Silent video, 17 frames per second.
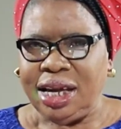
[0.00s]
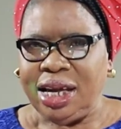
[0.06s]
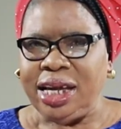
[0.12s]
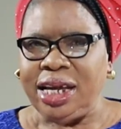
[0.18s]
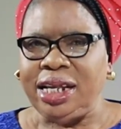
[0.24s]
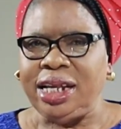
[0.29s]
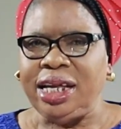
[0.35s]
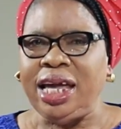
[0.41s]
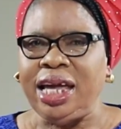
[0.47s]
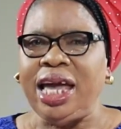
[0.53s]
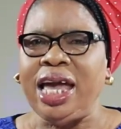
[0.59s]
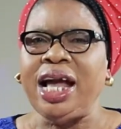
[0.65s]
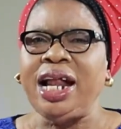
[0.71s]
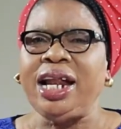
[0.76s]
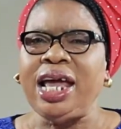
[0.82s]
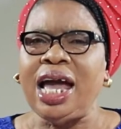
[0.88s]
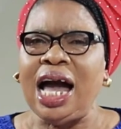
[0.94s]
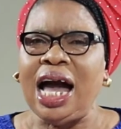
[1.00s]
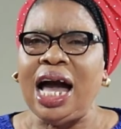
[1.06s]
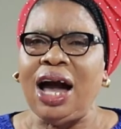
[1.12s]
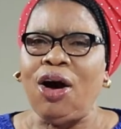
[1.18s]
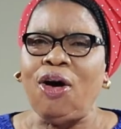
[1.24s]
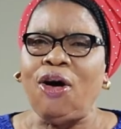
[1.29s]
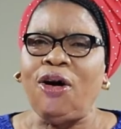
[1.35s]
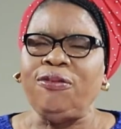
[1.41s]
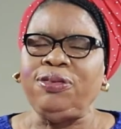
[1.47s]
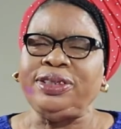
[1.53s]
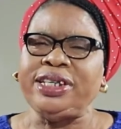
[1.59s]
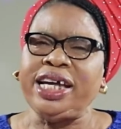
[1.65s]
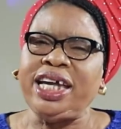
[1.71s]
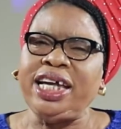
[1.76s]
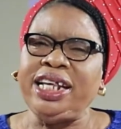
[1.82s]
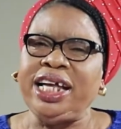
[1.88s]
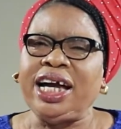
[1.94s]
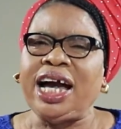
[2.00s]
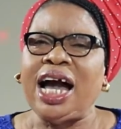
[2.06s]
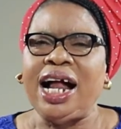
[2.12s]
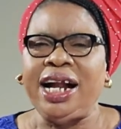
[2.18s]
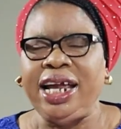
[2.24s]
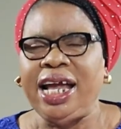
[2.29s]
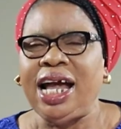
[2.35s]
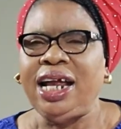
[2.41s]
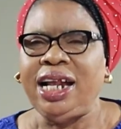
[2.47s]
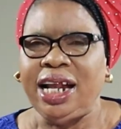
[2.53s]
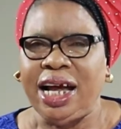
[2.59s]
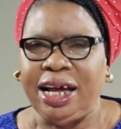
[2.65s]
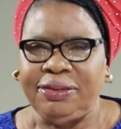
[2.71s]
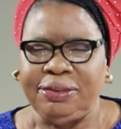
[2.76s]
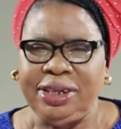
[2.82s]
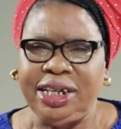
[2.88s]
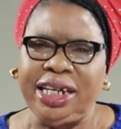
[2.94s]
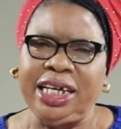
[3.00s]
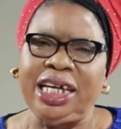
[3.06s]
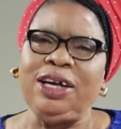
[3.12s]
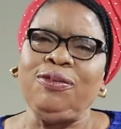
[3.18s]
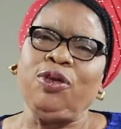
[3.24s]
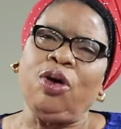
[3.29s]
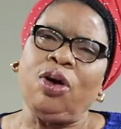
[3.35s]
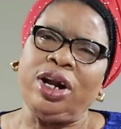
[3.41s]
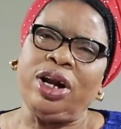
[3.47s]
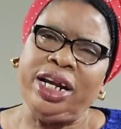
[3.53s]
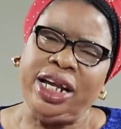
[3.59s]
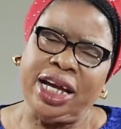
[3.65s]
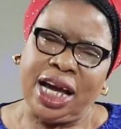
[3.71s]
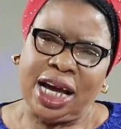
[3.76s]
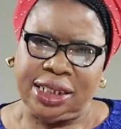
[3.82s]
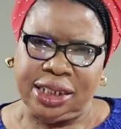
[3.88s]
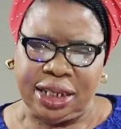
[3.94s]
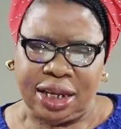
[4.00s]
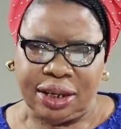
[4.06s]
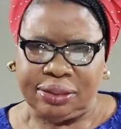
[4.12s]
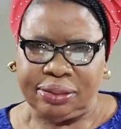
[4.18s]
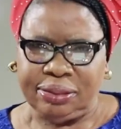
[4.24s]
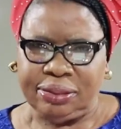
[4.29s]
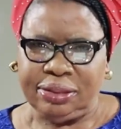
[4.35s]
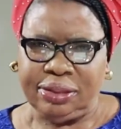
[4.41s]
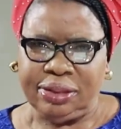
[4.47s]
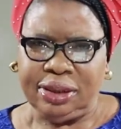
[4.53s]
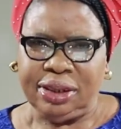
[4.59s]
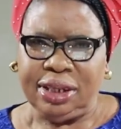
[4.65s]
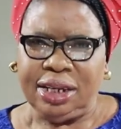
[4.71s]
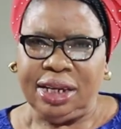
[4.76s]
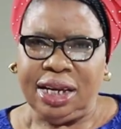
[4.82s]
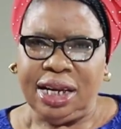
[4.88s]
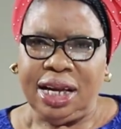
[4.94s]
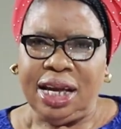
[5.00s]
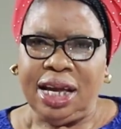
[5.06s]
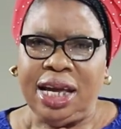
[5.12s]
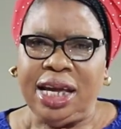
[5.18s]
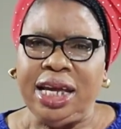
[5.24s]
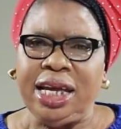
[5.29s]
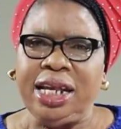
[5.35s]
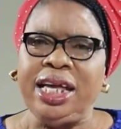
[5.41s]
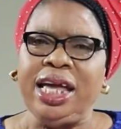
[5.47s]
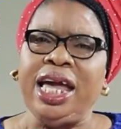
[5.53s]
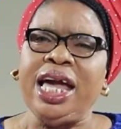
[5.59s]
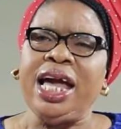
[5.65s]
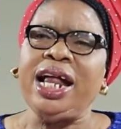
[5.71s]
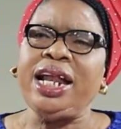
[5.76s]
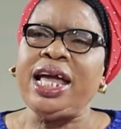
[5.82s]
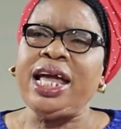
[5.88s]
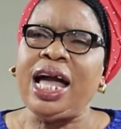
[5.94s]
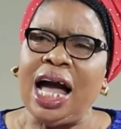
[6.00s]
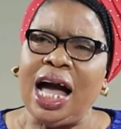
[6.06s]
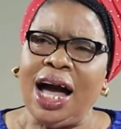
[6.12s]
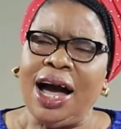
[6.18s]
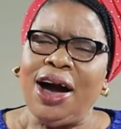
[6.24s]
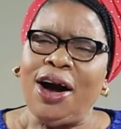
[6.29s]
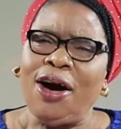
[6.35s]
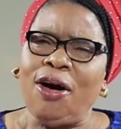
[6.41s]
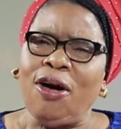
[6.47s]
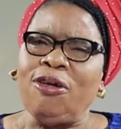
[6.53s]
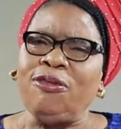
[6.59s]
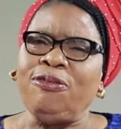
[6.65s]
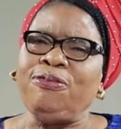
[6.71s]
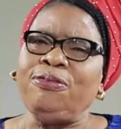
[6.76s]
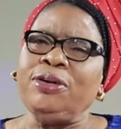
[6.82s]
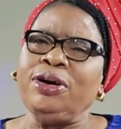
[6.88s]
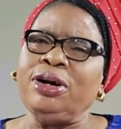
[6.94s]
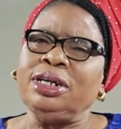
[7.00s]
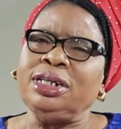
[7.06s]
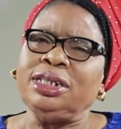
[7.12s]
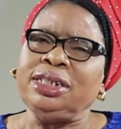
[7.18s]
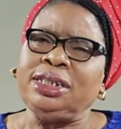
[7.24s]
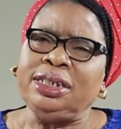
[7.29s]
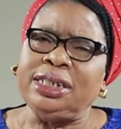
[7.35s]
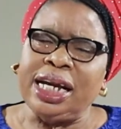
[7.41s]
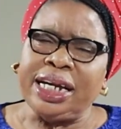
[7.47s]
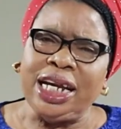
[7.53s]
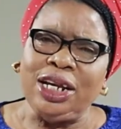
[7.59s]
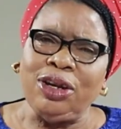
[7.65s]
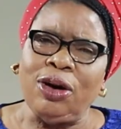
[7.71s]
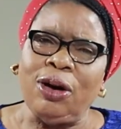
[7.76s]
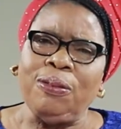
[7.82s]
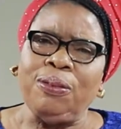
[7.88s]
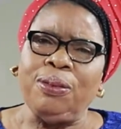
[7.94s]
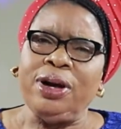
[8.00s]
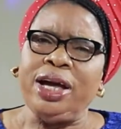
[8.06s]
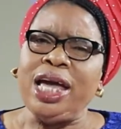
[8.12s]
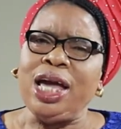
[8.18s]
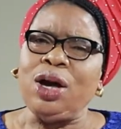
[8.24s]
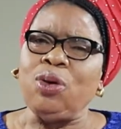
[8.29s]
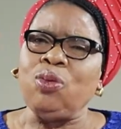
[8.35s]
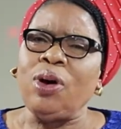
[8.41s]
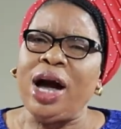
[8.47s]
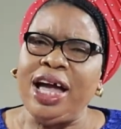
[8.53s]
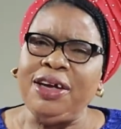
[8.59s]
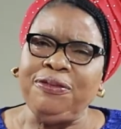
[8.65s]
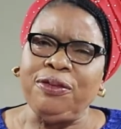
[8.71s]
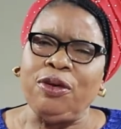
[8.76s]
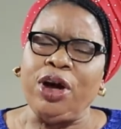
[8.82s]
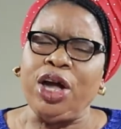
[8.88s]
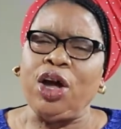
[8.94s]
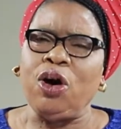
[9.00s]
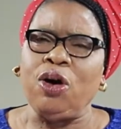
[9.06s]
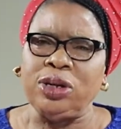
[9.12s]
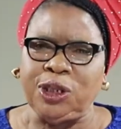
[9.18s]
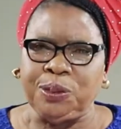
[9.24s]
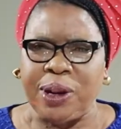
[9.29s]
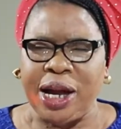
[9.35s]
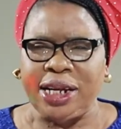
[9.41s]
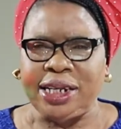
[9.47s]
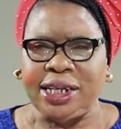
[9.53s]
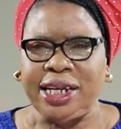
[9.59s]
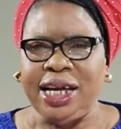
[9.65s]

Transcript: In the area of taking a career in life, give godly counsel. In the area of taking up a wife or a husband,